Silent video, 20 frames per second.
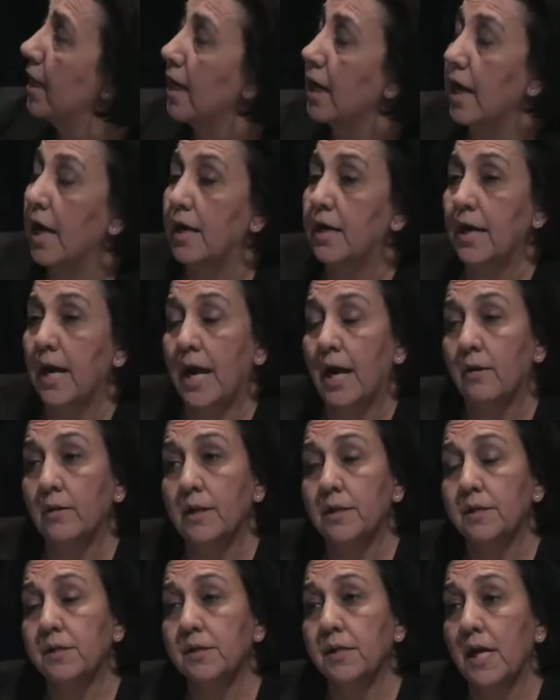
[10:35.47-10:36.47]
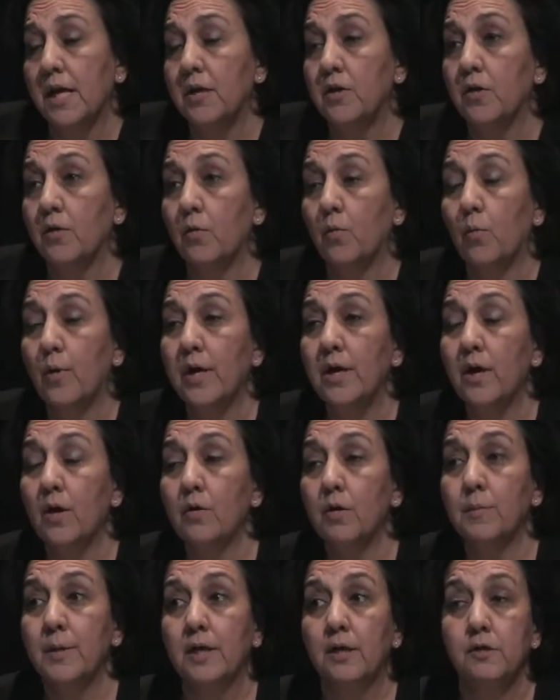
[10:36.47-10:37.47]
and now let's say you're
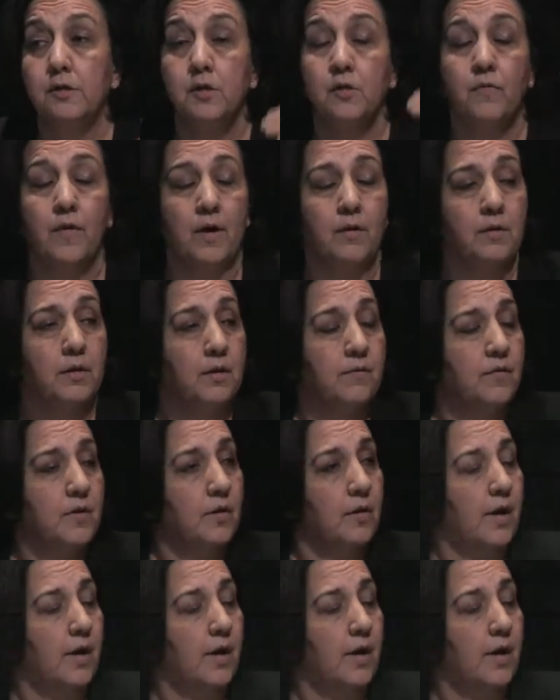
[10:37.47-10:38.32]
widowed because you've outlived your